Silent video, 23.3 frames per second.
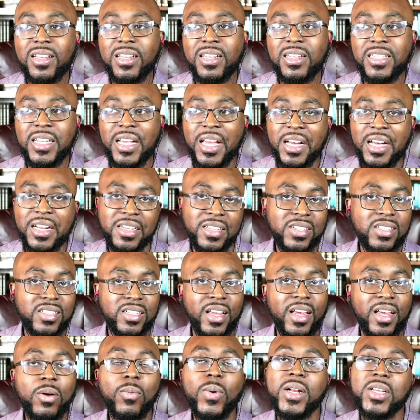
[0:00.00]
They
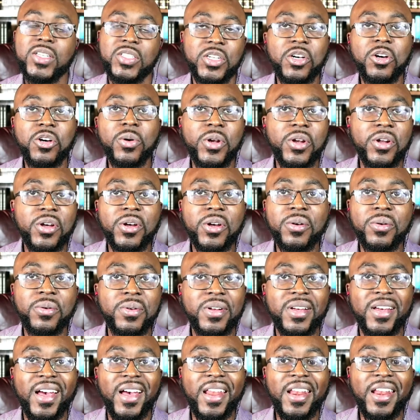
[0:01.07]
understand what is going on,
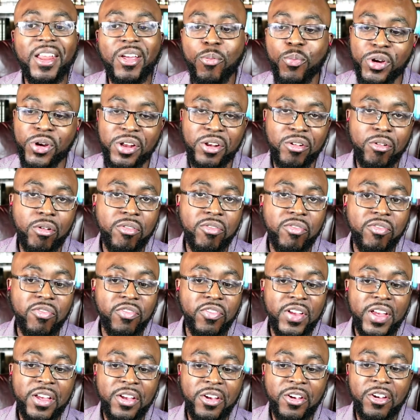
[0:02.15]
and they're putting their
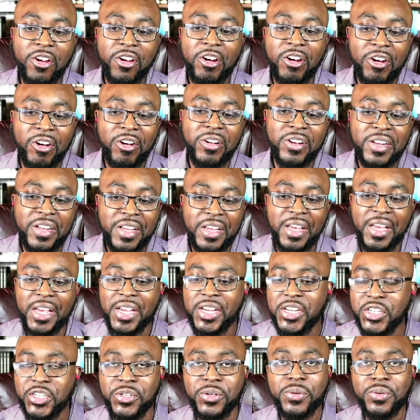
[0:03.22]
finger on the
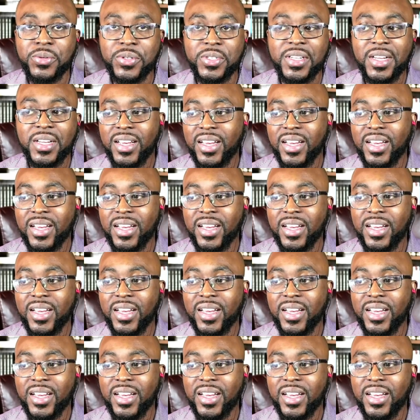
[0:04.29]
issues.